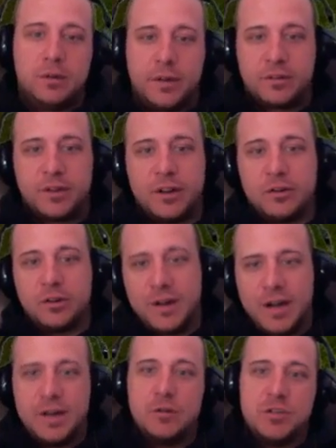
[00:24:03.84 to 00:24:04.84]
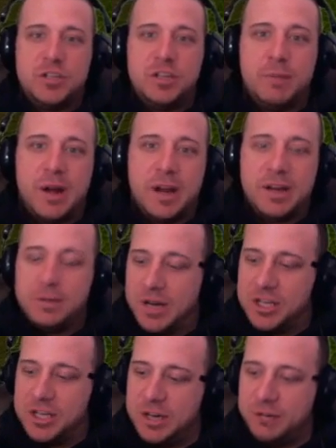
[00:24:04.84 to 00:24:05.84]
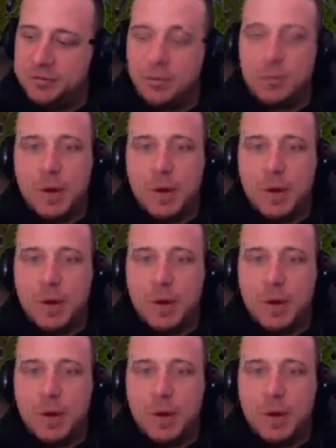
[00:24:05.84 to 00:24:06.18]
etc. Like I know my shift